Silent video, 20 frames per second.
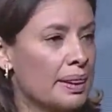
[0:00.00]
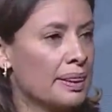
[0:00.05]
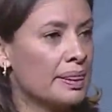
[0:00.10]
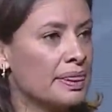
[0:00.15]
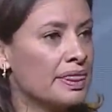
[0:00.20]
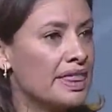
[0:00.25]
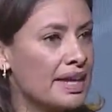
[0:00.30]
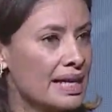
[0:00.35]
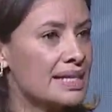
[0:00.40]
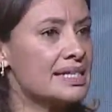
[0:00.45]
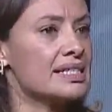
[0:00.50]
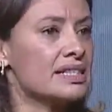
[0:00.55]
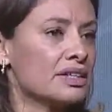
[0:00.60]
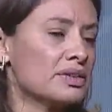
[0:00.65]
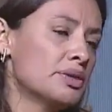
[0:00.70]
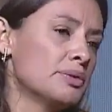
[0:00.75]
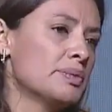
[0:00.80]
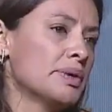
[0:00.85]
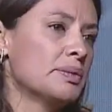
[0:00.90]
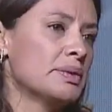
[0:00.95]
That's the
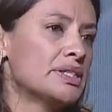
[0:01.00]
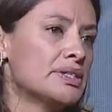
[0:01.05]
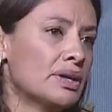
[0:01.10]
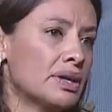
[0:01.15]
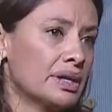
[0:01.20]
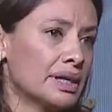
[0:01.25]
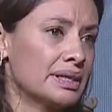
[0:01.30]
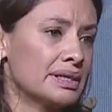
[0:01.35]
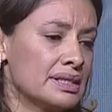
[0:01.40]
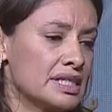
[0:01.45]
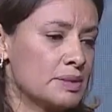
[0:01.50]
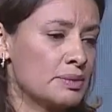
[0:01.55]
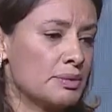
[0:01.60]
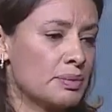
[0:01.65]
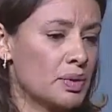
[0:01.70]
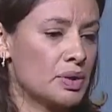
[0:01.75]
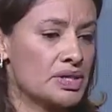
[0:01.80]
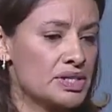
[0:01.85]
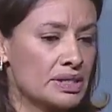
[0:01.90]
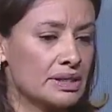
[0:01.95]
group that we target
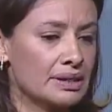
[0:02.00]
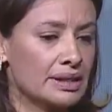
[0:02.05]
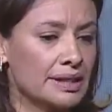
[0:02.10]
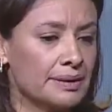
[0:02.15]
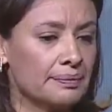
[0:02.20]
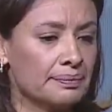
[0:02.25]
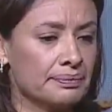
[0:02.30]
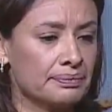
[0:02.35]
disproportionately.